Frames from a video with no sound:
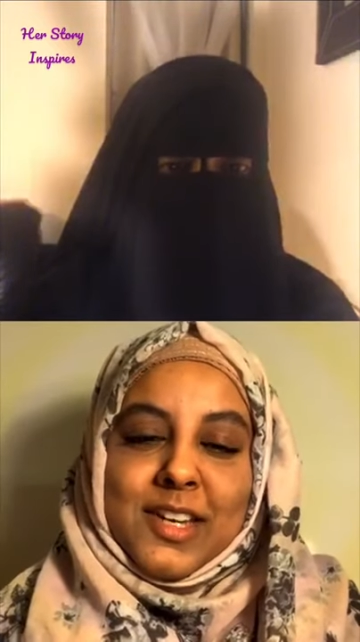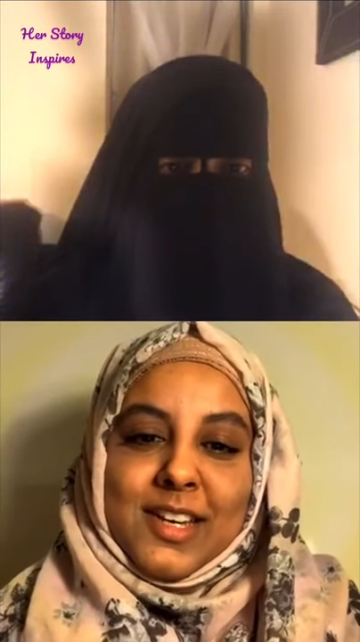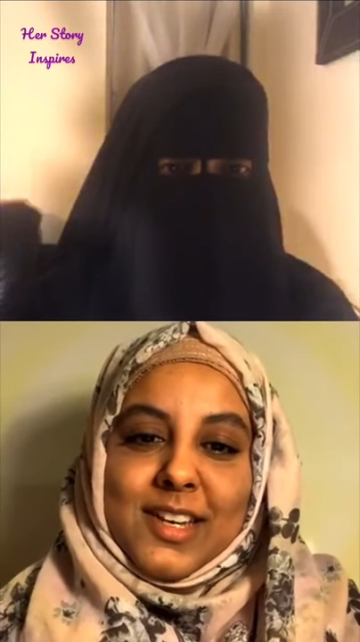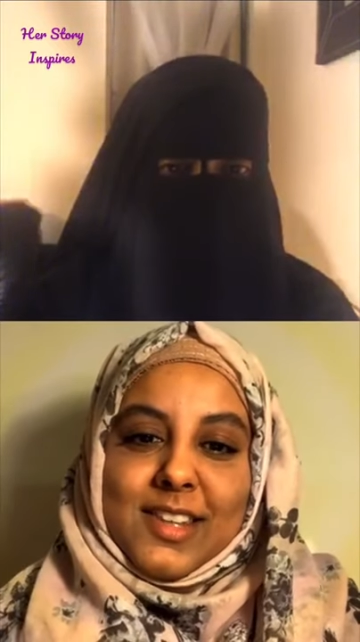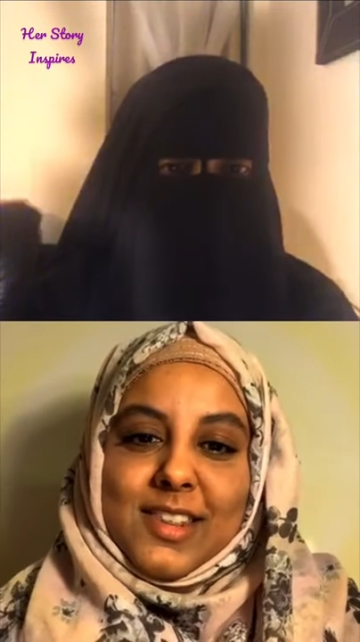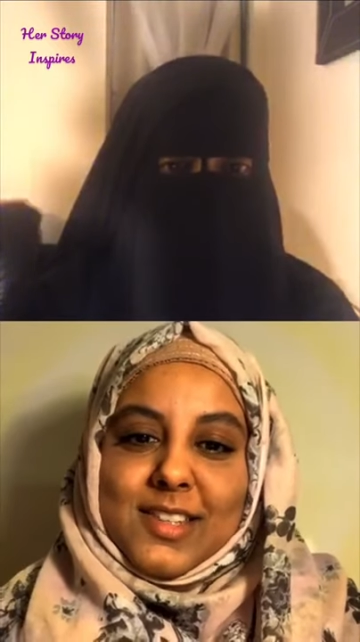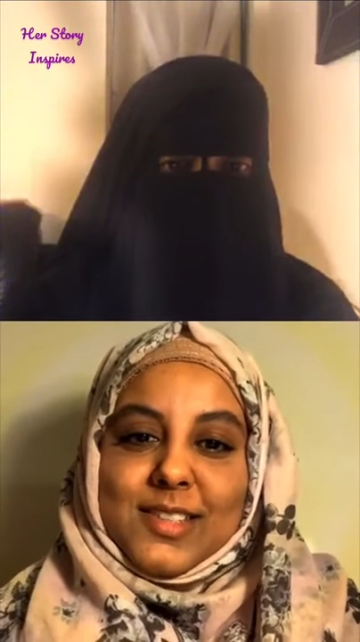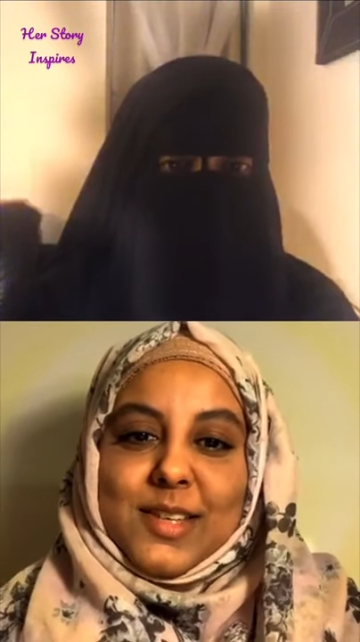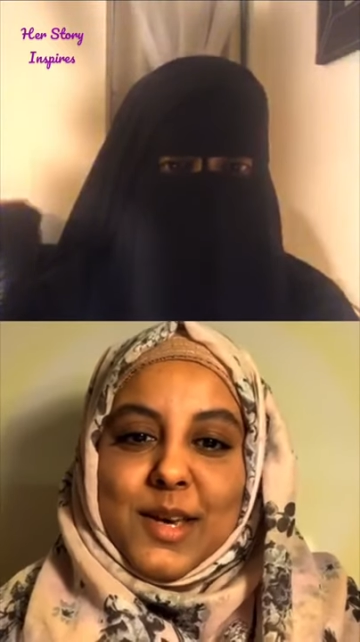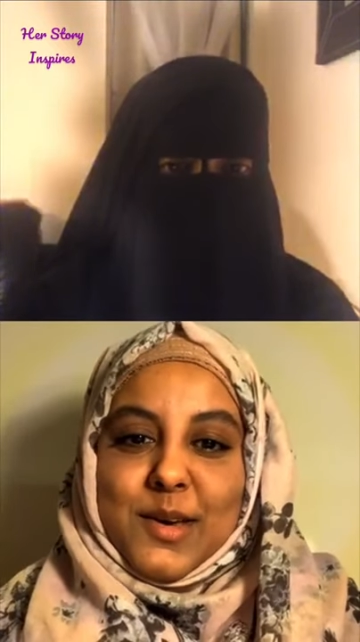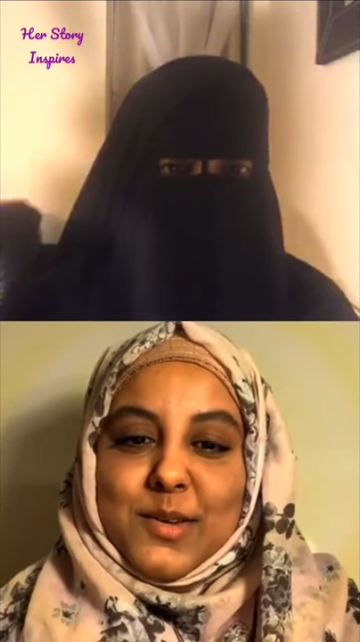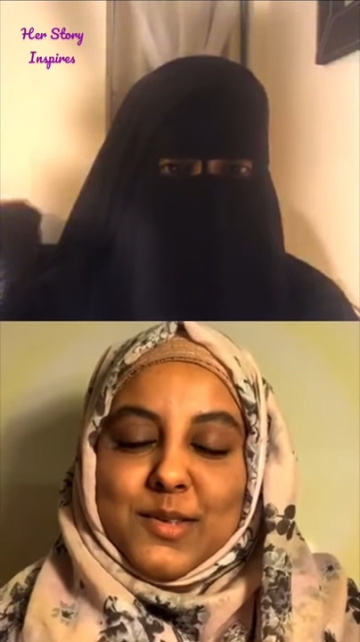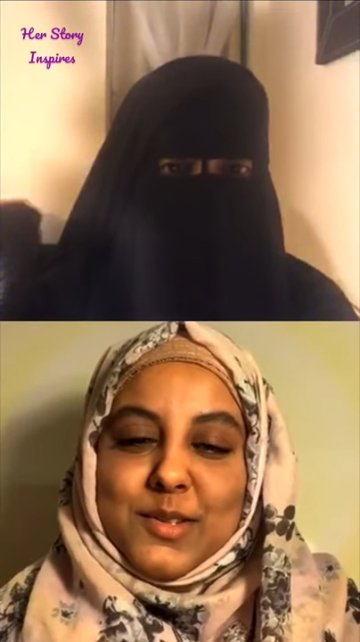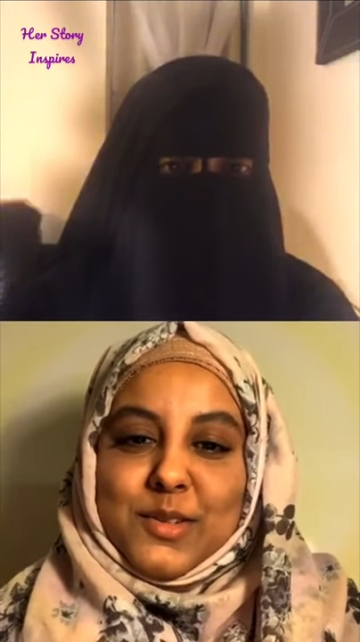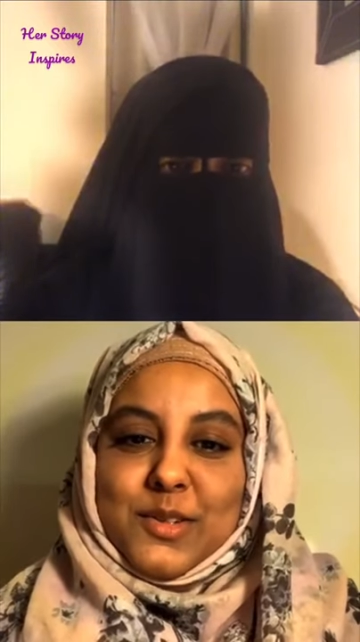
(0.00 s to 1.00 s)
these girls,
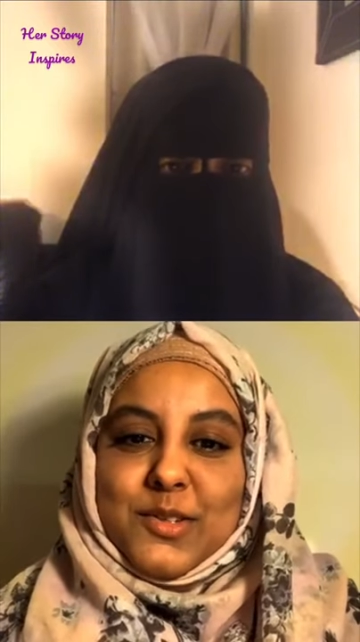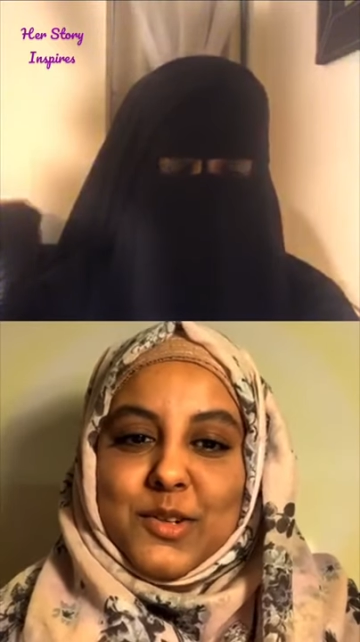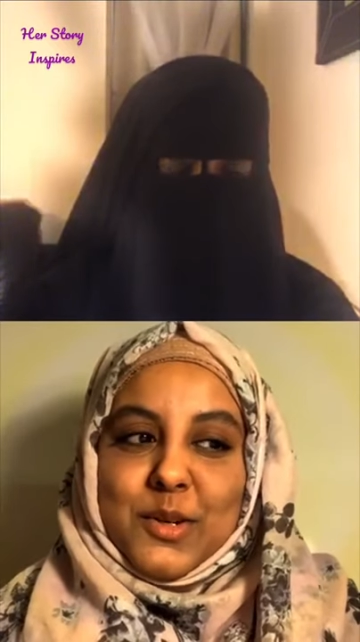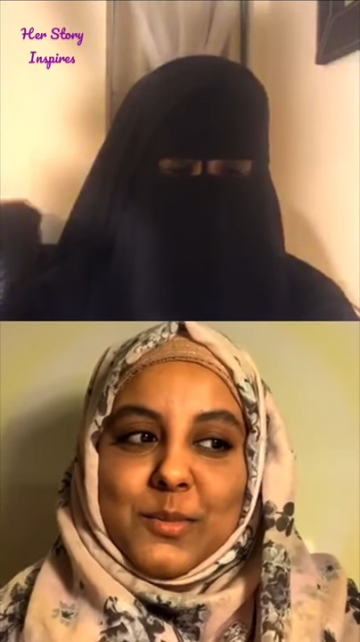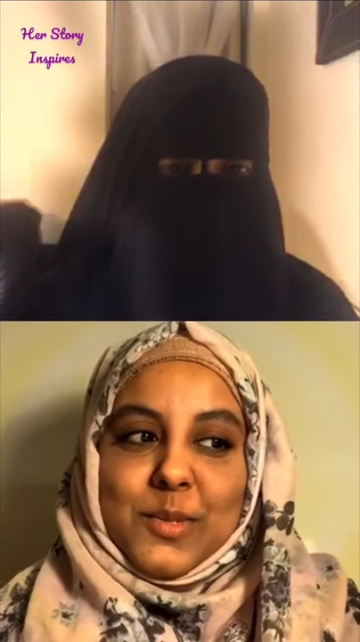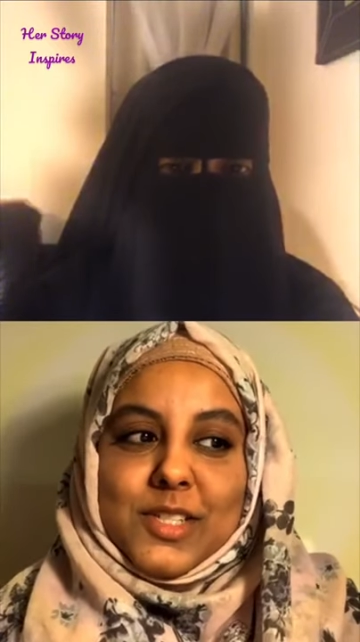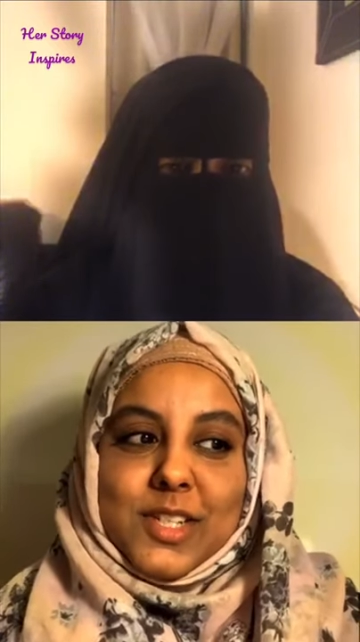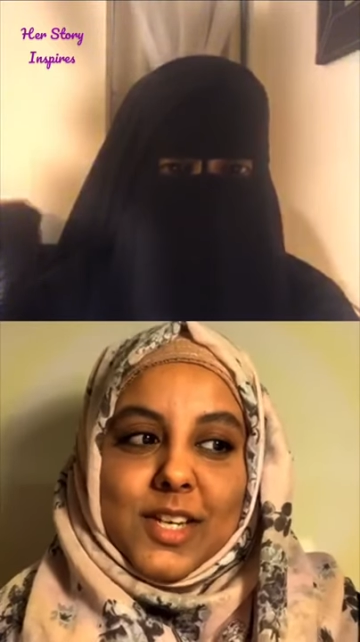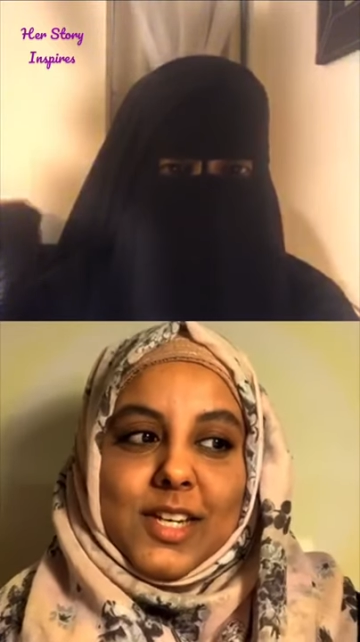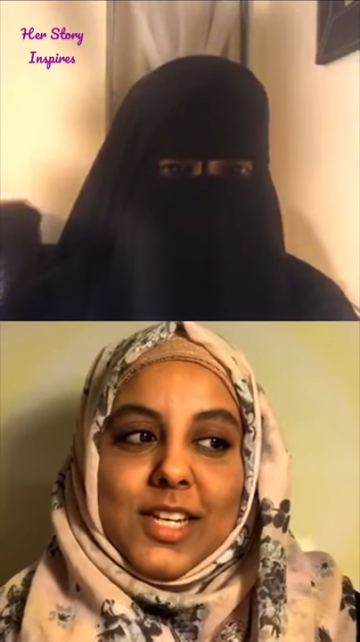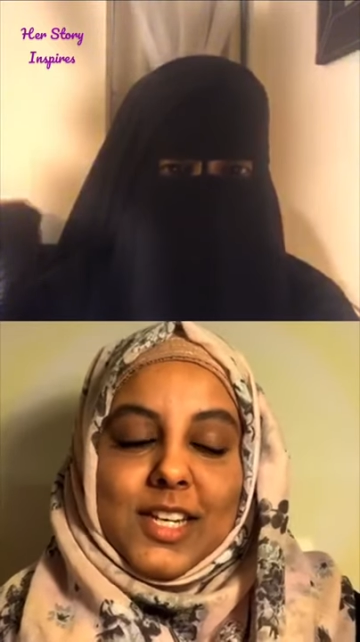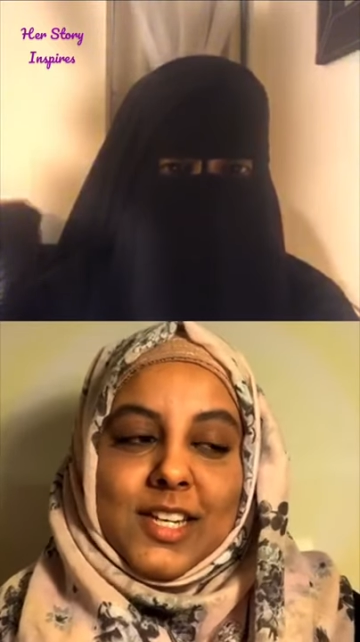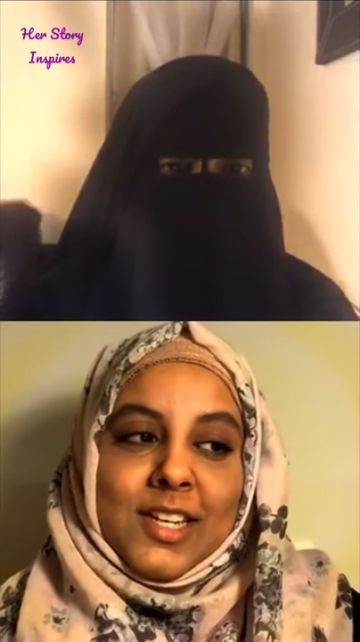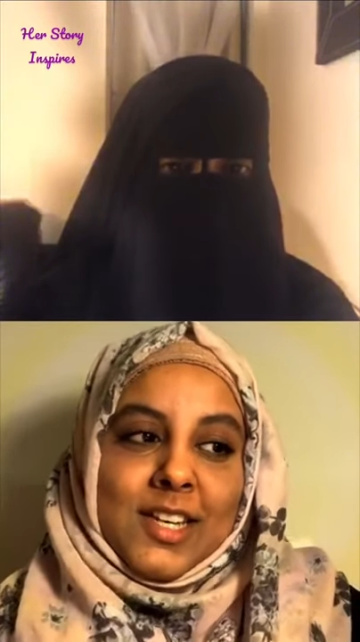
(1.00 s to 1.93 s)
you know, during my journey.